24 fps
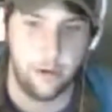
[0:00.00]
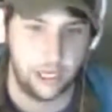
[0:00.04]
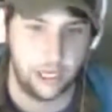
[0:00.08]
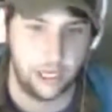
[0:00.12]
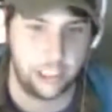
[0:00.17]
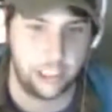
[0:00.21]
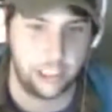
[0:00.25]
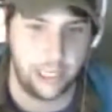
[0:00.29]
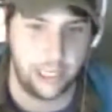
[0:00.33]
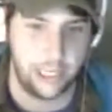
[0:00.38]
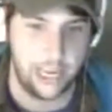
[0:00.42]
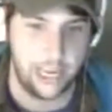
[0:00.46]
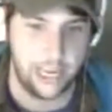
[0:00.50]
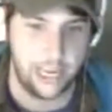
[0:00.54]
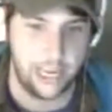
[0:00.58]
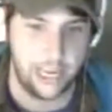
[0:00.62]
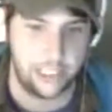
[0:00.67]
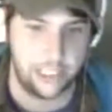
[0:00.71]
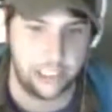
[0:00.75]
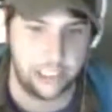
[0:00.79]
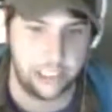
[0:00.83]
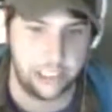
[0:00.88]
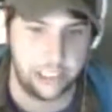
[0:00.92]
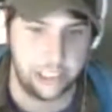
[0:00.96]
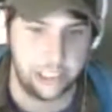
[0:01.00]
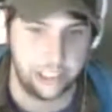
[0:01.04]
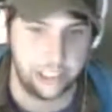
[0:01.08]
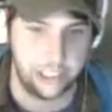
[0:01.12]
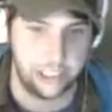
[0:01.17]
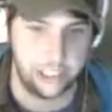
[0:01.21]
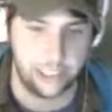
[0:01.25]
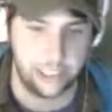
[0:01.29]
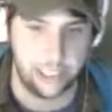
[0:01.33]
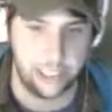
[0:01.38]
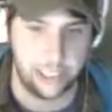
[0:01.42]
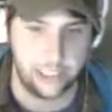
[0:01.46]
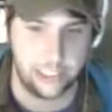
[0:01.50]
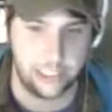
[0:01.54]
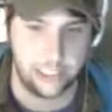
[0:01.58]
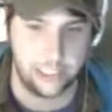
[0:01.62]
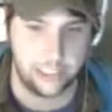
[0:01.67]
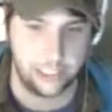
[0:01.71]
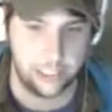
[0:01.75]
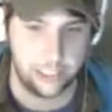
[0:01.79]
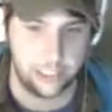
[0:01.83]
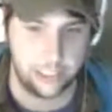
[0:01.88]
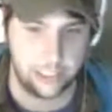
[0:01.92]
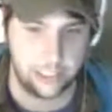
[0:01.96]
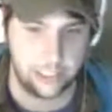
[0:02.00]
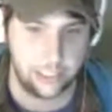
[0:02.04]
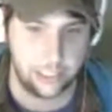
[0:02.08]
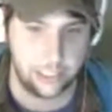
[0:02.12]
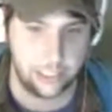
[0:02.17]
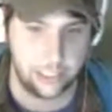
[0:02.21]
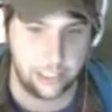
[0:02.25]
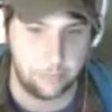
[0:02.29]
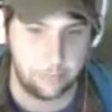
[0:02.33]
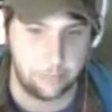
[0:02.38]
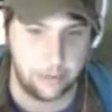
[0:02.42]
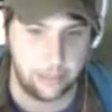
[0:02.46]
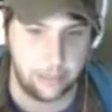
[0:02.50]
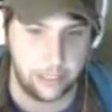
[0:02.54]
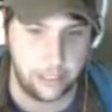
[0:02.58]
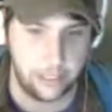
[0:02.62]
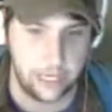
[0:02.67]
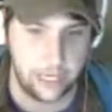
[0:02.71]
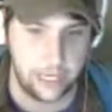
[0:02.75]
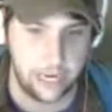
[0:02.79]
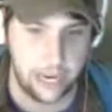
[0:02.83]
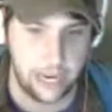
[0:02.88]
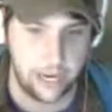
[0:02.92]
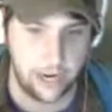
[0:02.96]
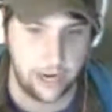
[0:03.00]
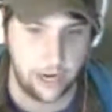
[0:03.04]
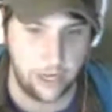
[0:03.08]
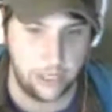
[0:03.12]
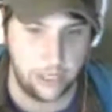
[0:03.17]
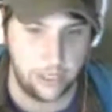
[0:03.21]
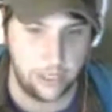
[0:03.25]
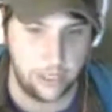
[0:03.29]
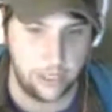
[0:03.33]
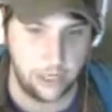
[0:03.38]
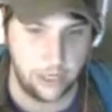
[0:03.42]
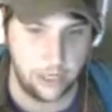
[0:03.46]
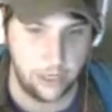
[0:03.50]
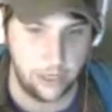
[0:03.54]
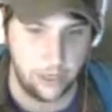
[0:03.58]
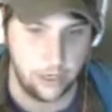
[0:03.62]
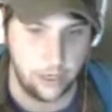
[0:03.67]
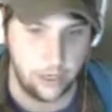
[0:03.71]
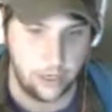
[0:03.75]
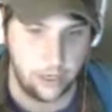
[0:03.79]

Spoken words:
much, and it's just it's a complete and utter